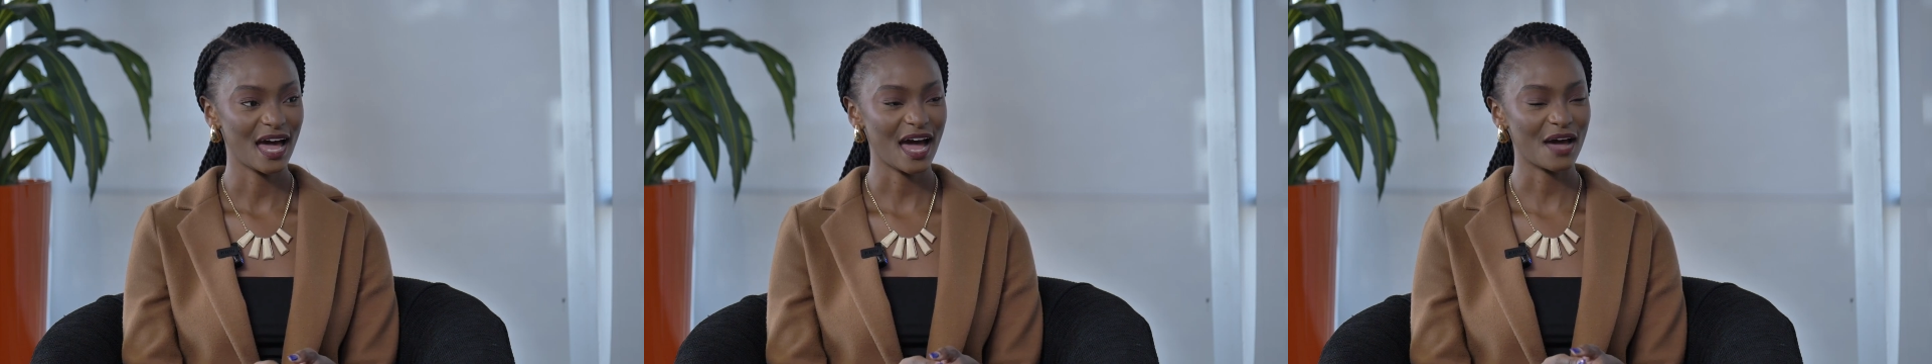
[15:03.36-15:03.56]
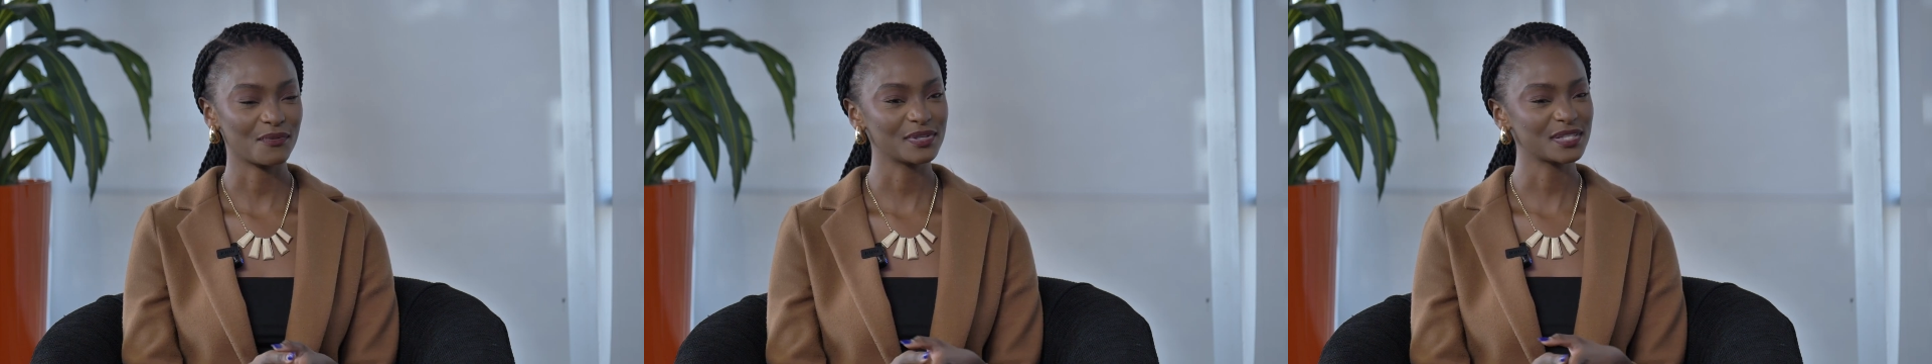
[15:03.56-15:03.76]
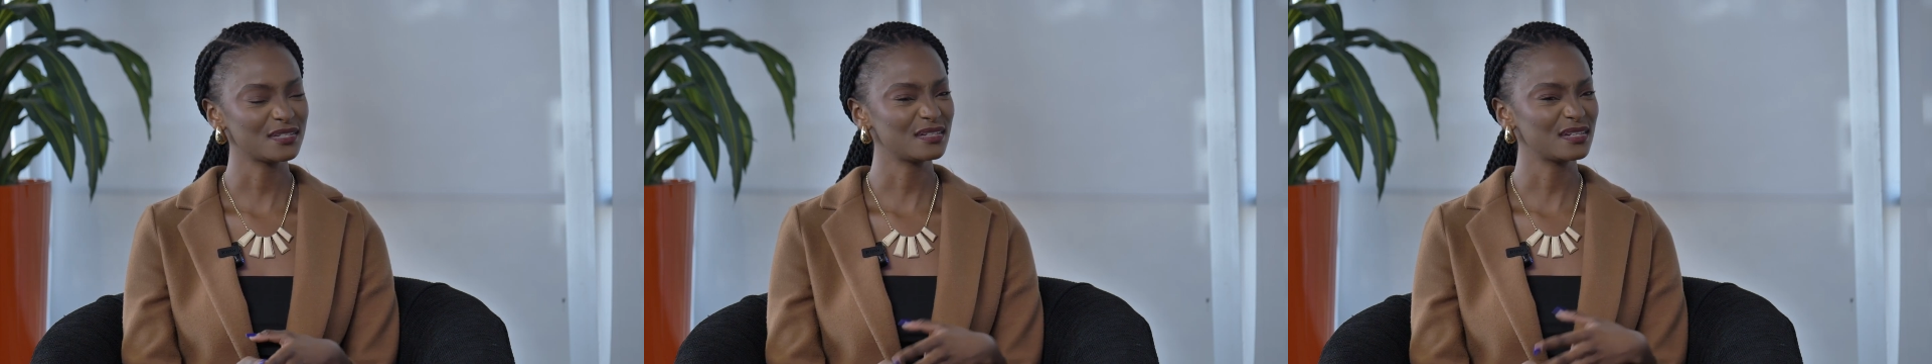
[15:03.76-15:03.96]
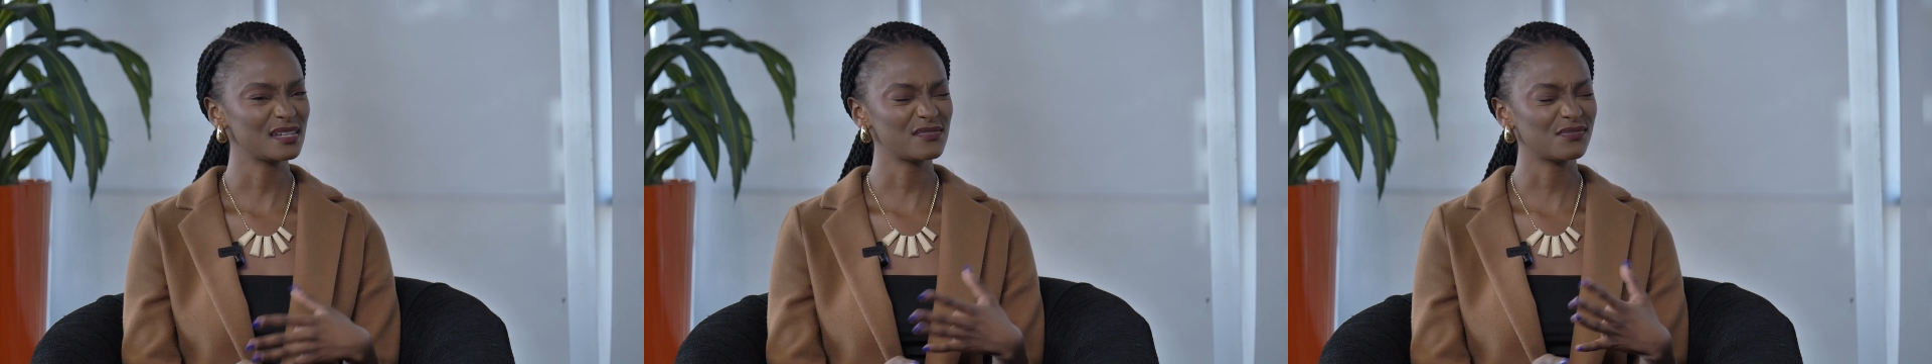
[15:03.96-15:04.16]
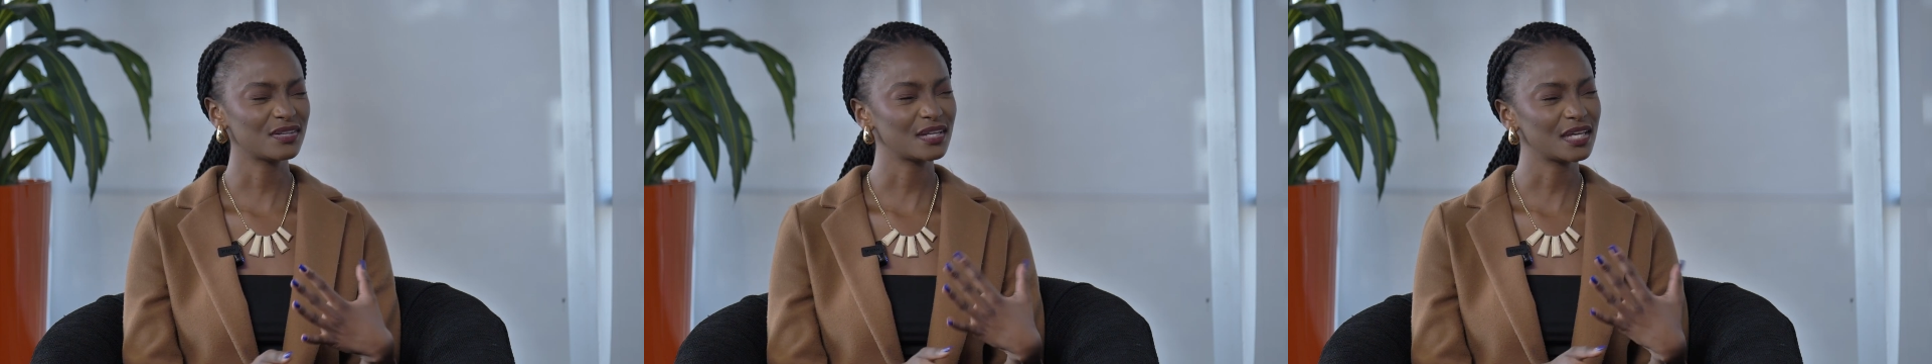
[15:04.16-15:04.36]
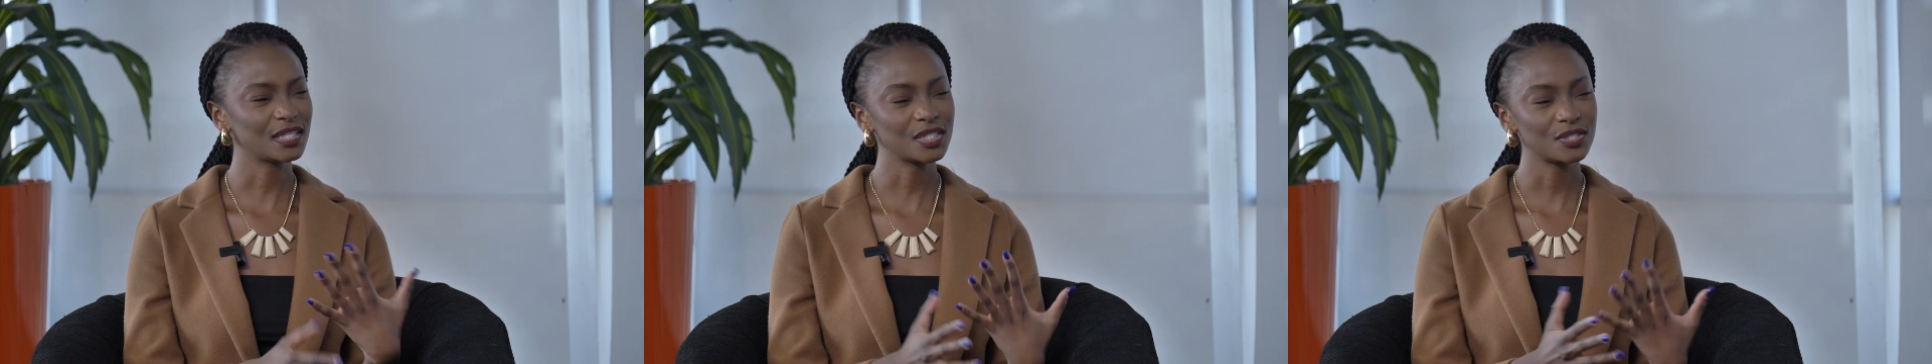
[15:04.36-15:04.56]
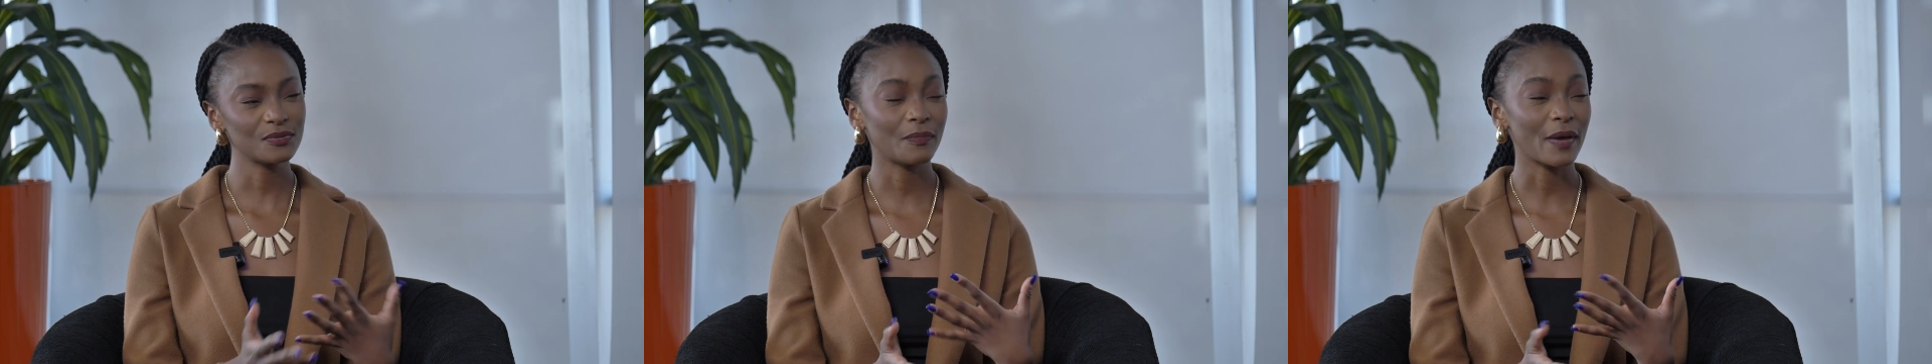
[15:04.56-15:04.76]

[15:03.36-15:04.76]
I wasn't even into